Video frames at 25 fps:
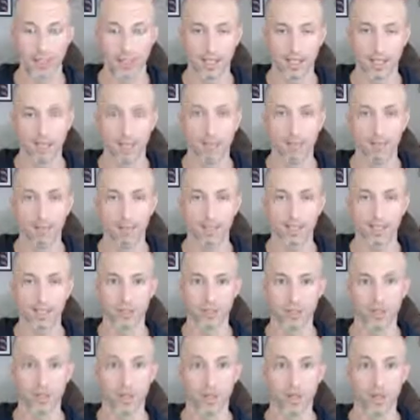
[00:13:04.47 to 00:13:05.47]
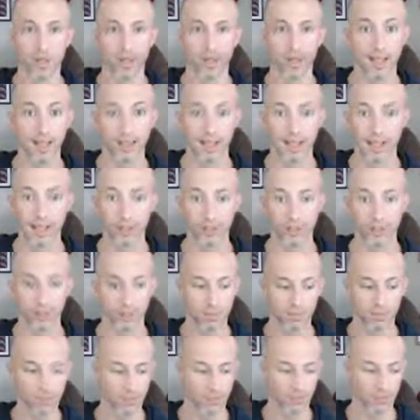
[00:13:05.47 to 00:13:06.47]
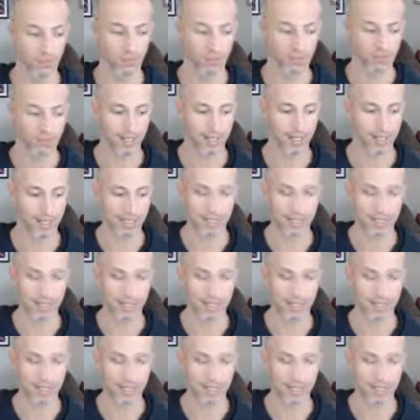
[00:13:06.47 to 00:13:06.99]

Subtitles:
in mental health specifically,